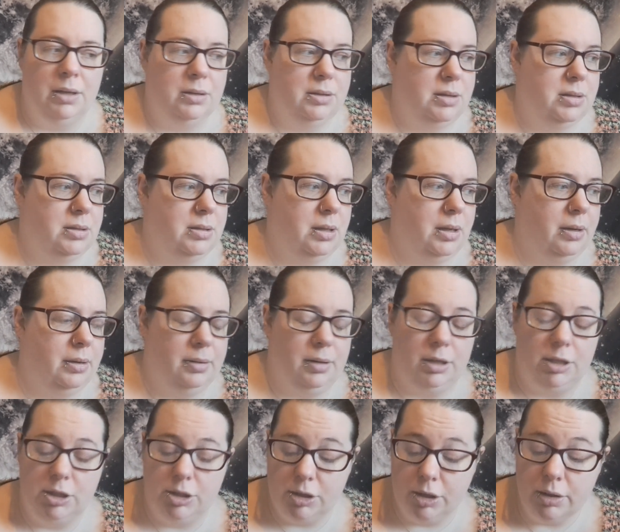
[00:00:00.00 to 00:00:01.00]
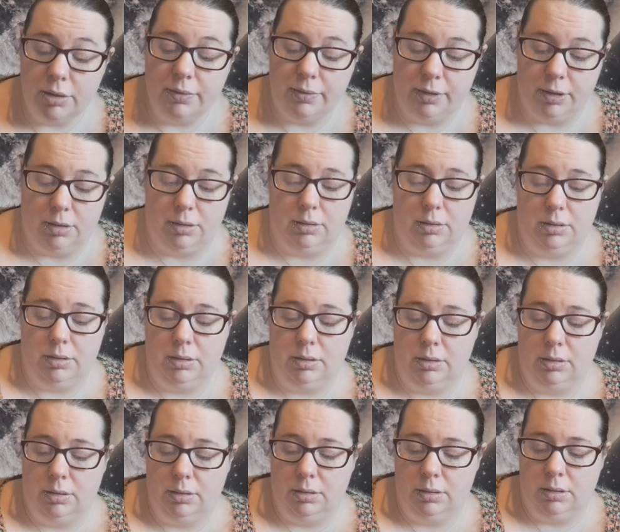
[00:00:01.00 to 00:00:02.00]
So I should have got
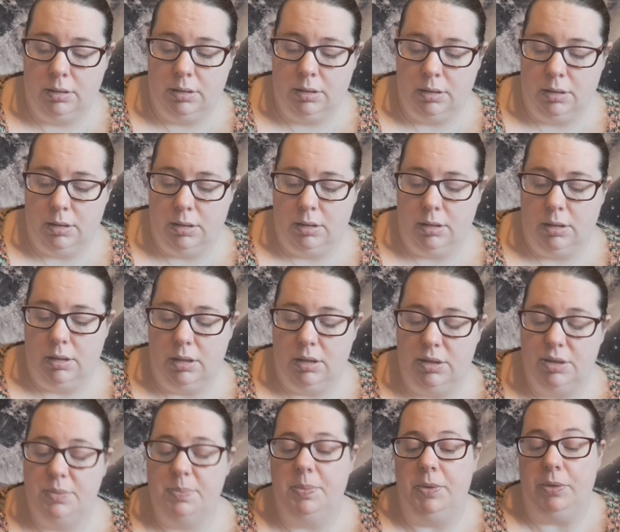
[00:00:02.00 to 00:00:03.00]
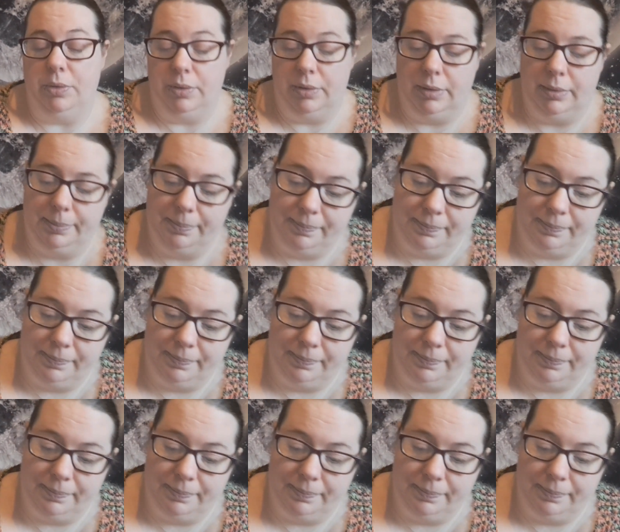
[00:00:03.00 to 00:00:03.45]
a spoon